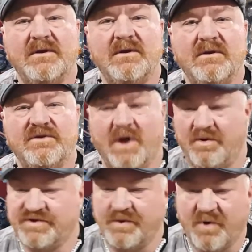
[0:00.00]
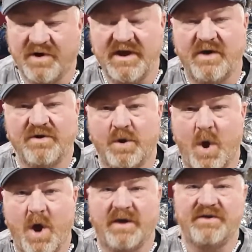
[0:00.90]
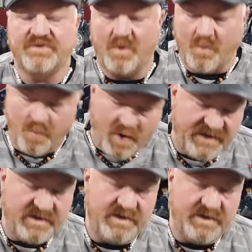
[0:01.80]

Those that were there the longest waited the